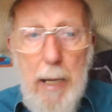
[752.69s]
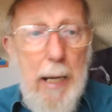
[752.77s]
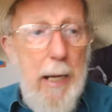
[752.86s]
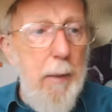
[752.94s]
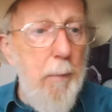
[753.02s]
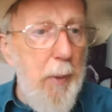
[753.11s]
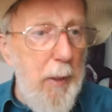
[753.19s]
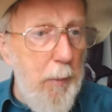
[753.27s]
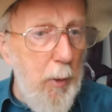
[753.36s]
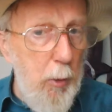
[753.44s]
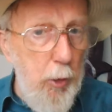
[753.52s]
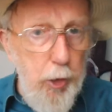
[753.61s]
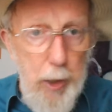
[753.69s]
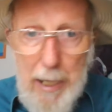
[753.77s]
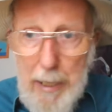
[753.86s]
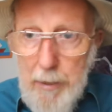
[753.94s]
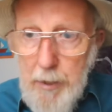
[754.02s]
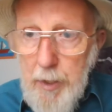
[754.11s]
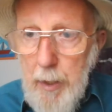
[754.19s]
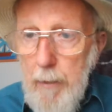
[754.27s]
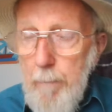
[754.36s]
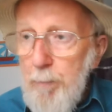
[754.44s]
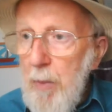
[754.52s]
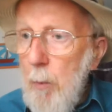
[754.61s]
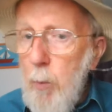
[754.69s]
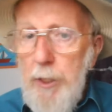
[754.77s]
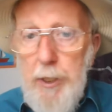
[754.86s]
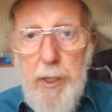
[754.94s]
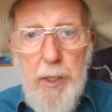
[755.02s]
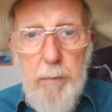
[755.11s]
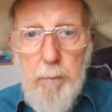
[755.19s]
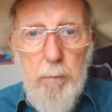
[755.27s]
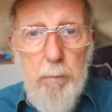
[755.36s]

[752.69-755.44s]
and people who trans, which is